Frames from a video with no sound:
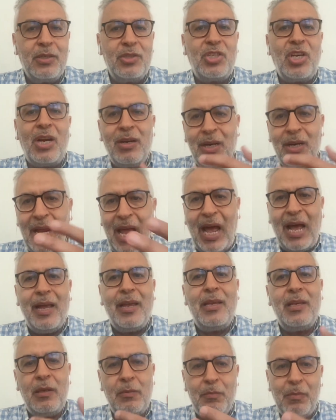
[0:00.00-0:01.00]
Generally,
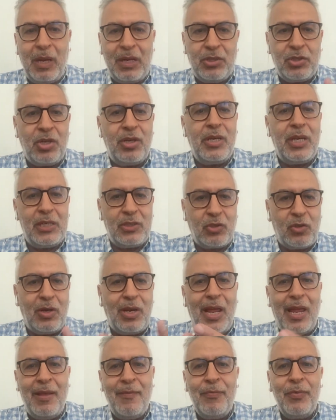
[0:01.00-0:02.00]
I mentioned
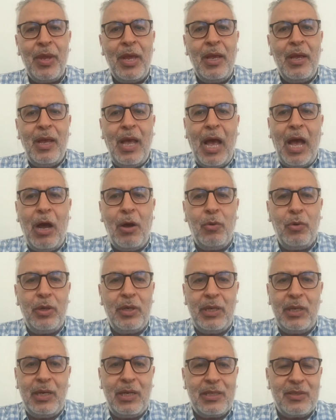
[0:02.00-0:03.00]
yesterday how
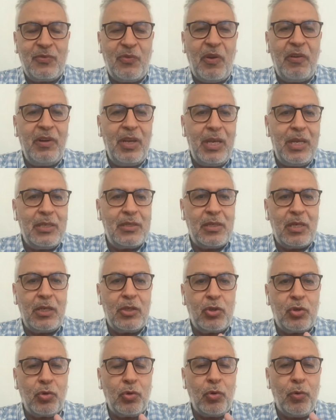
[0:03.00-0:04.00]
it is very easy
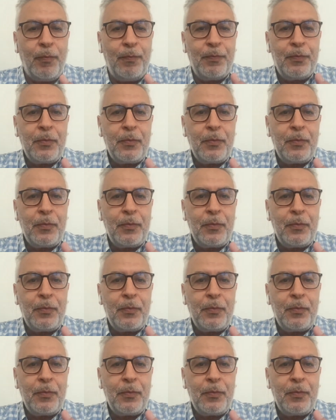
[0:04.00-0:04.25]
to